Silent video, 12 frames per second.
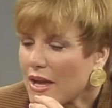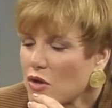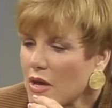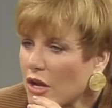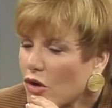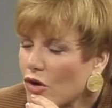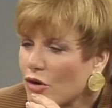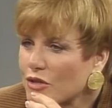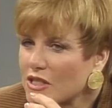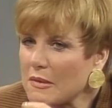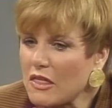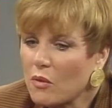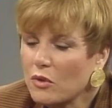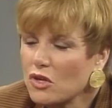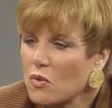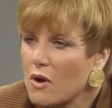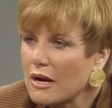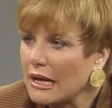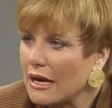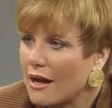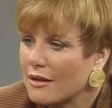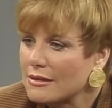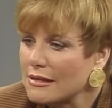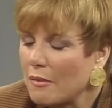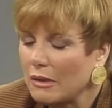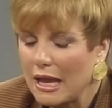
You, it occurs to me though when you work in an ensemble,